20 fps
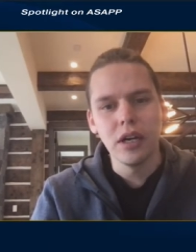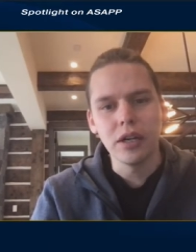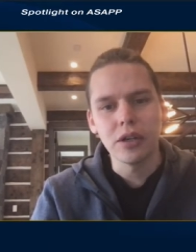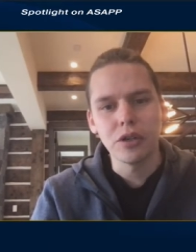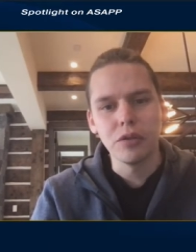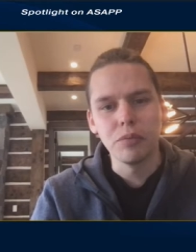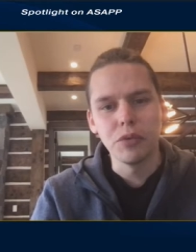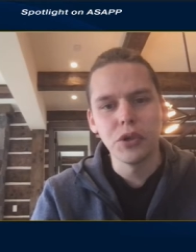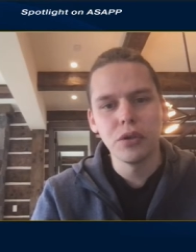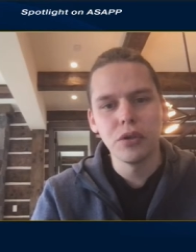
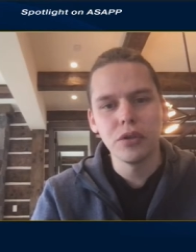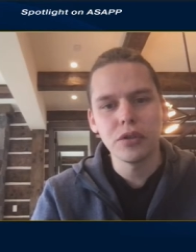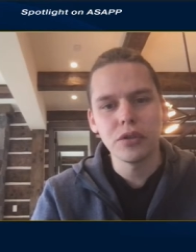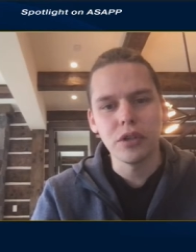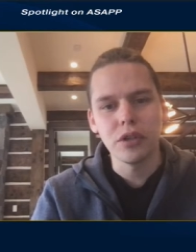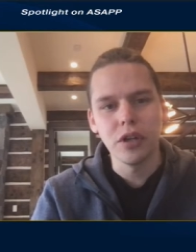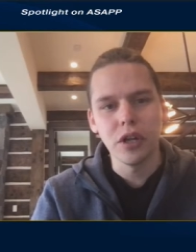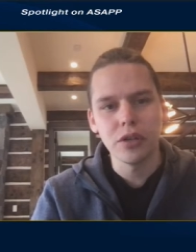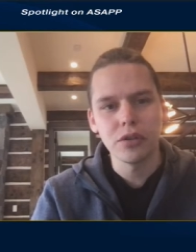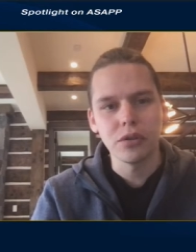Computers are
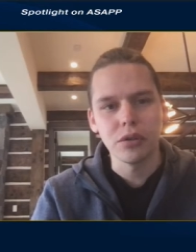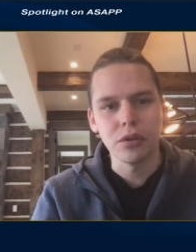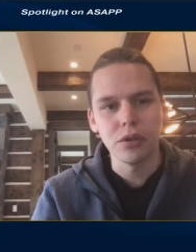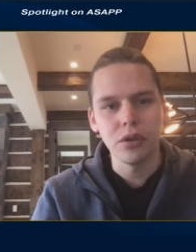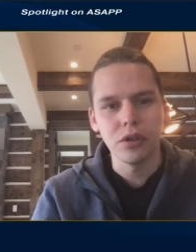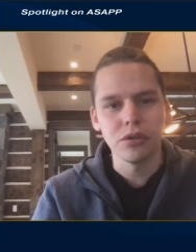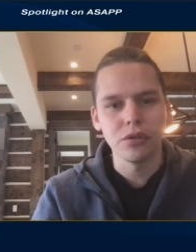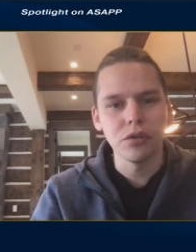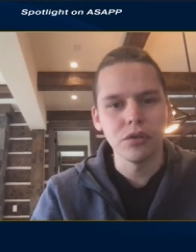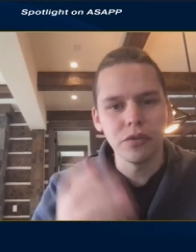not so
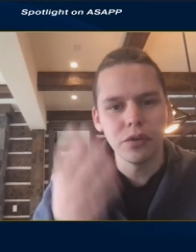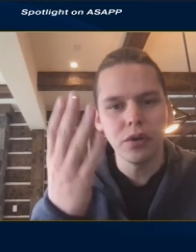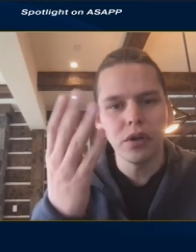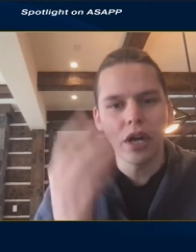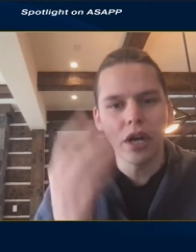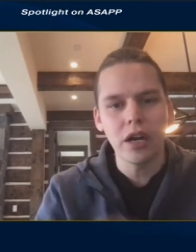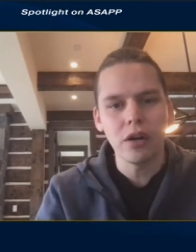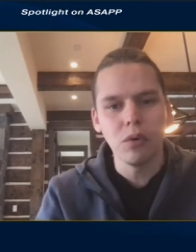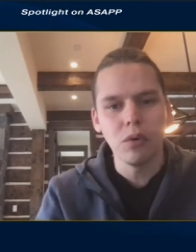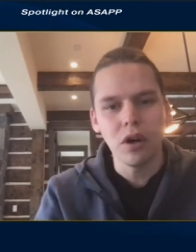good. So if you and
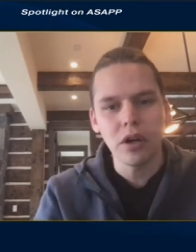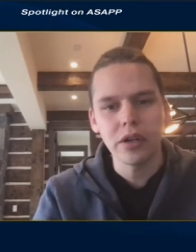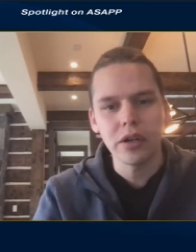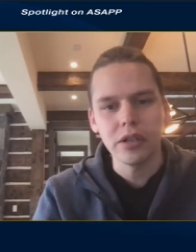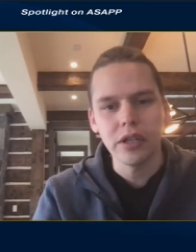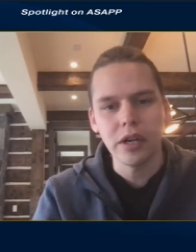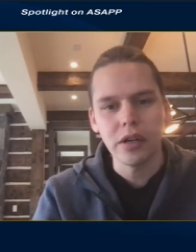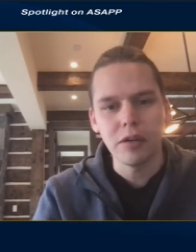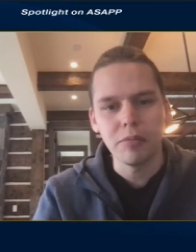I are walking down